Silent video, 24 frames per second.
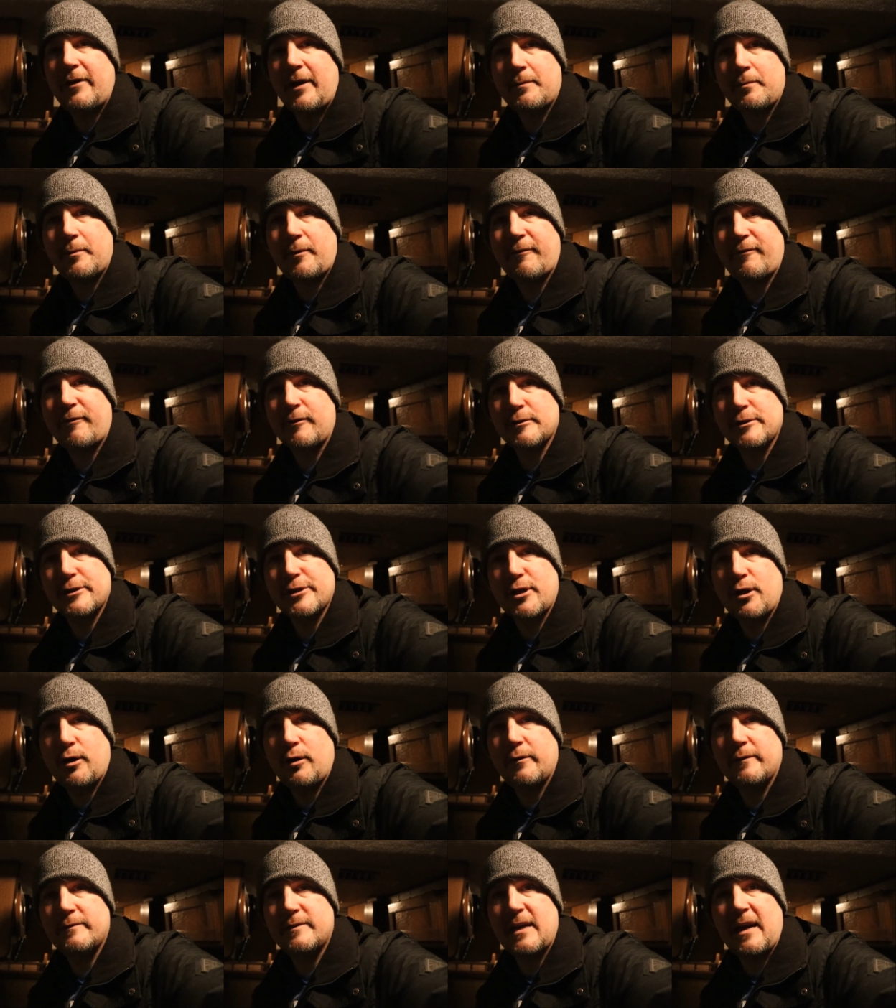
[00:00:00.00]
prefer
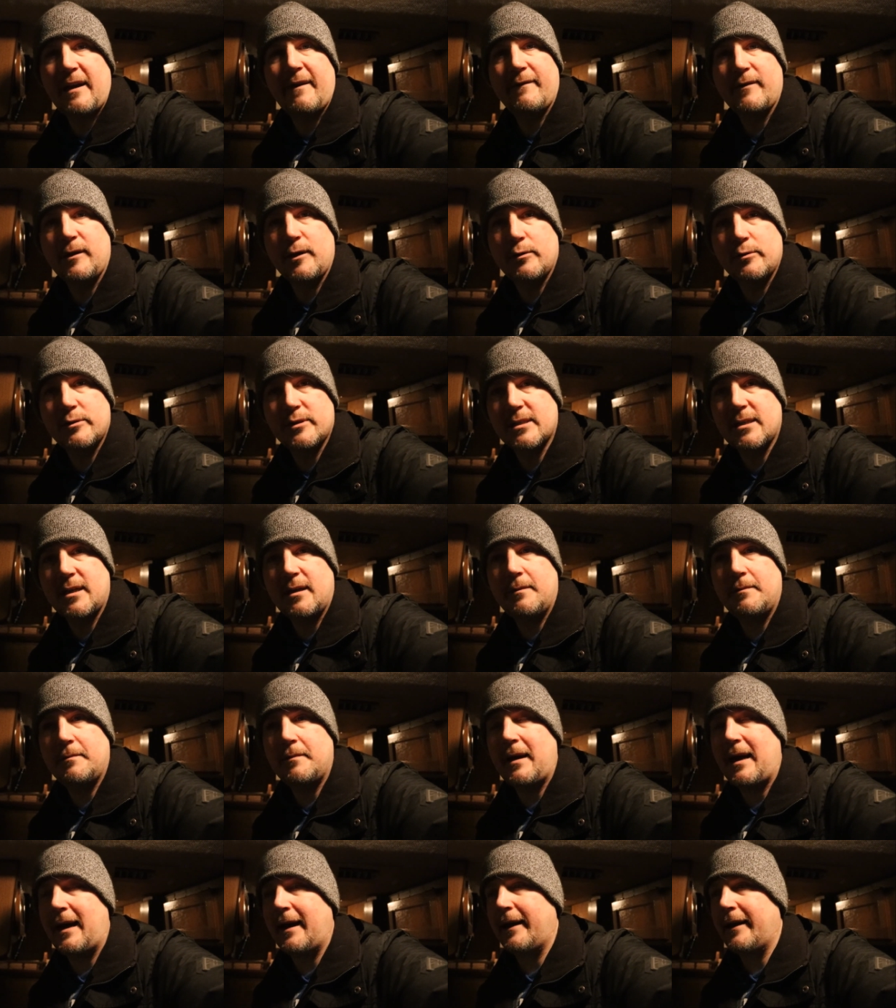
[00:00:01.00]
stoves. I've used
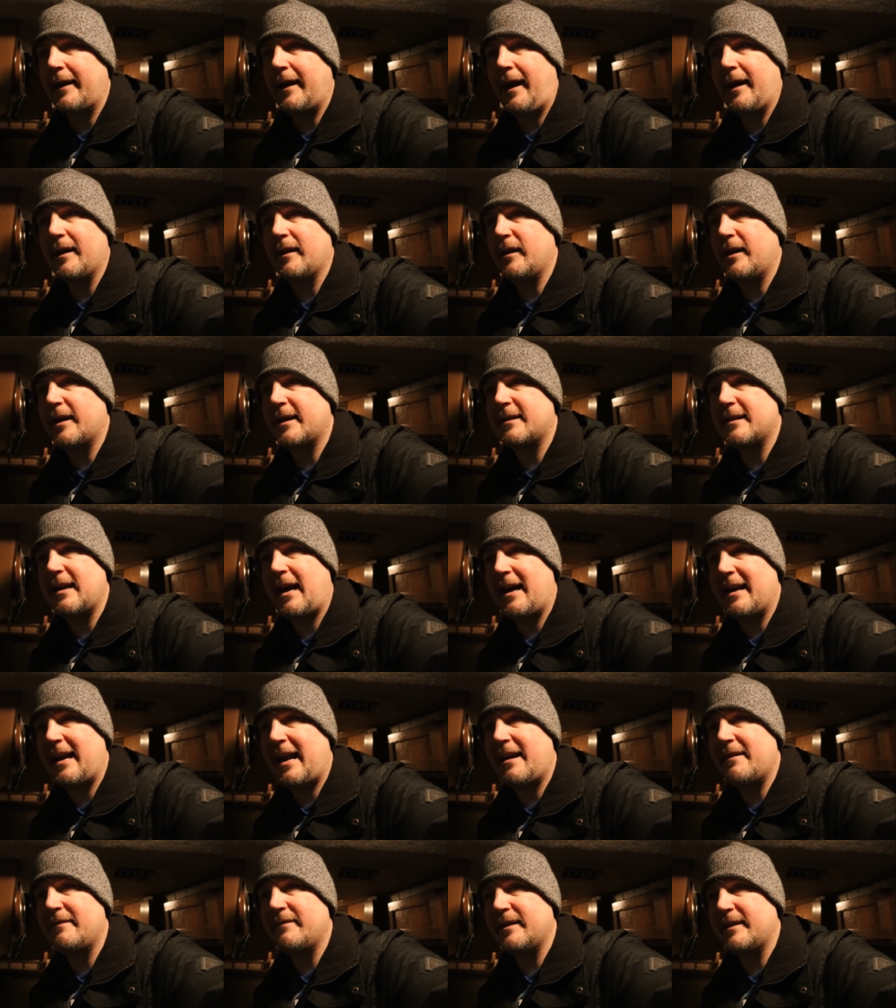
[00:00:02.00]
them. I like not
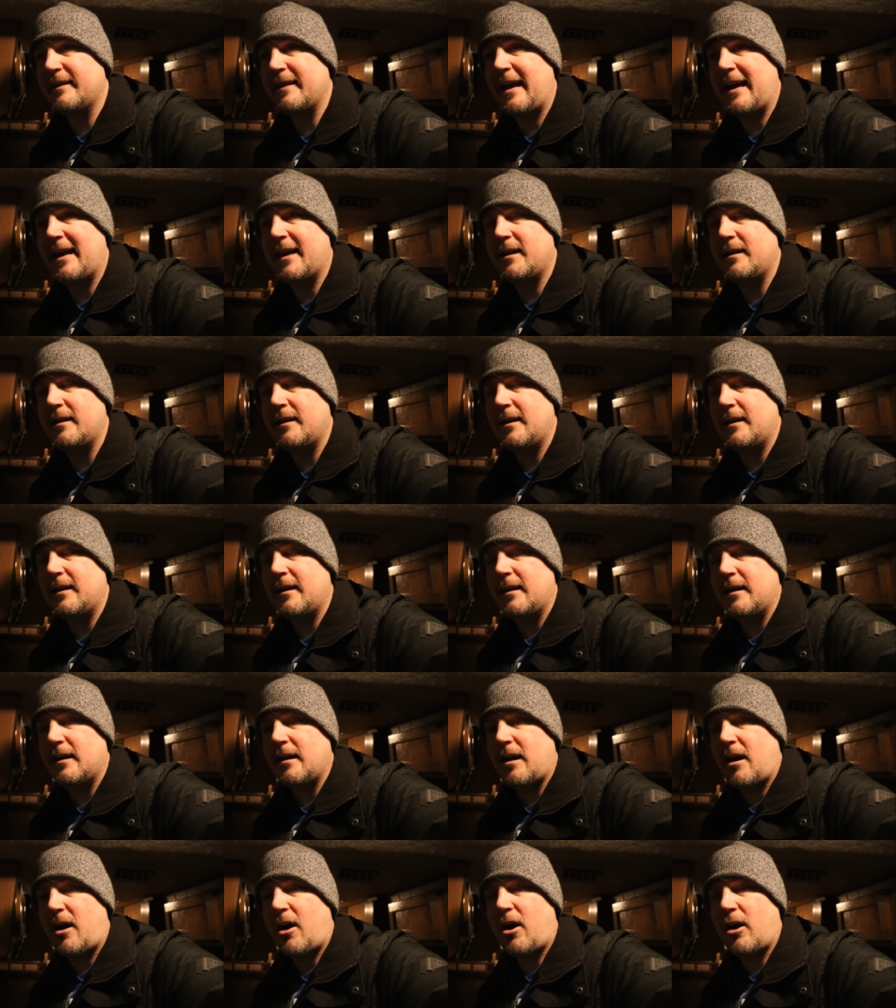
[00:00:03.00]
having that
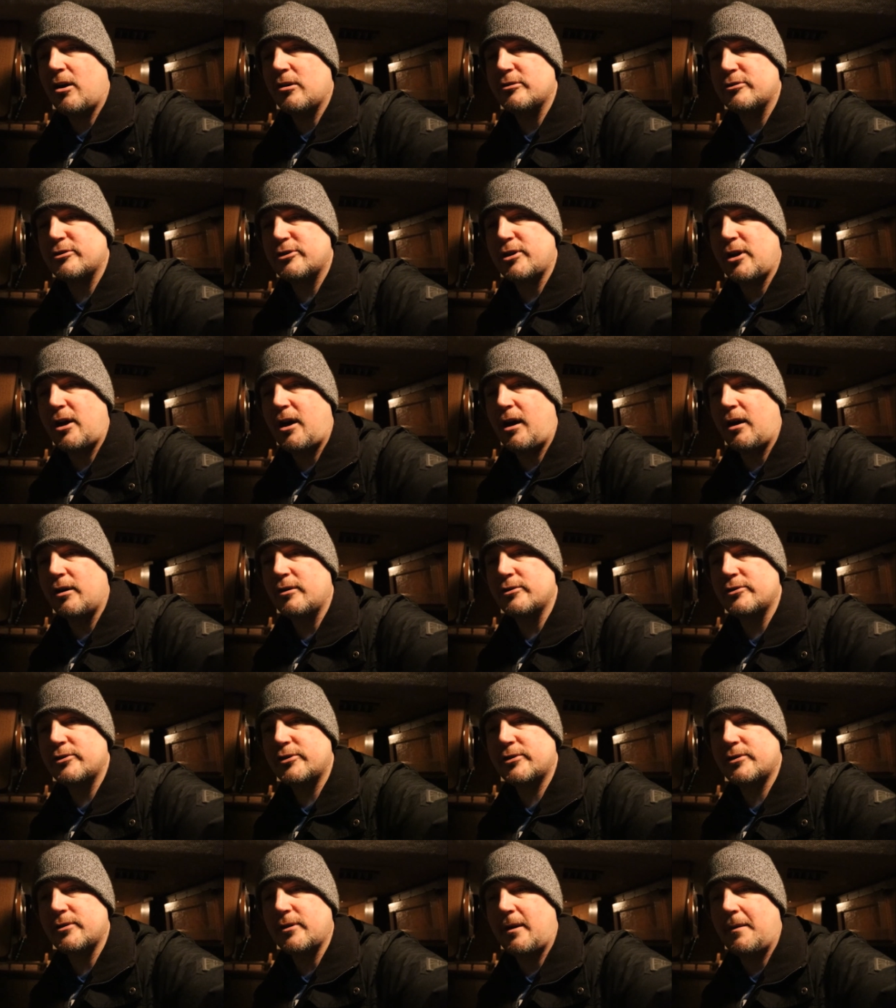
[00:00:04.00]

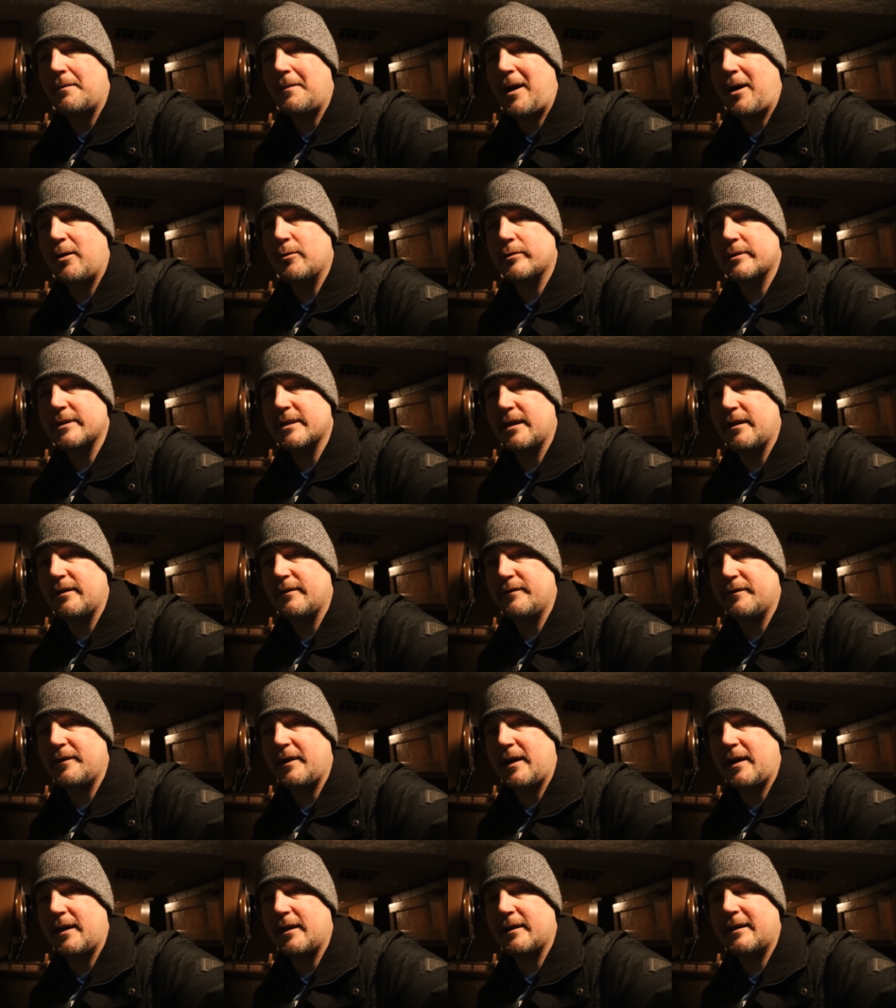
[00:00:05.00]
harsh amount
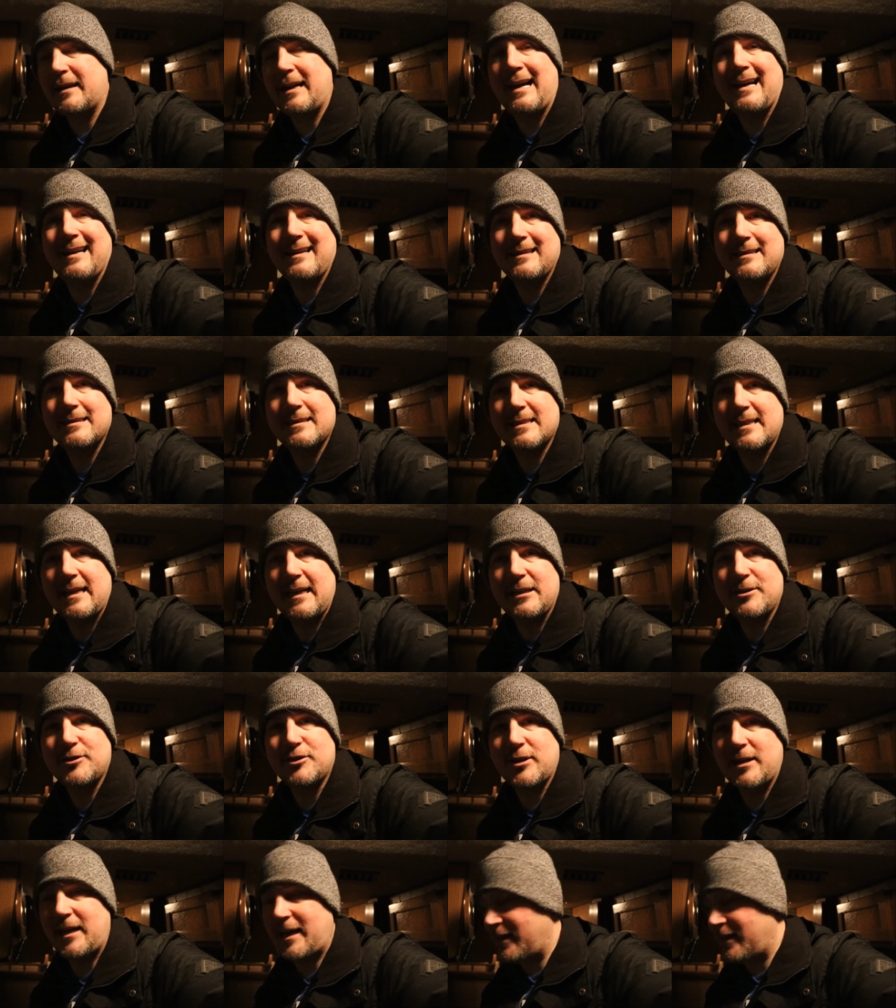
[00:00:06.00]
of condensation.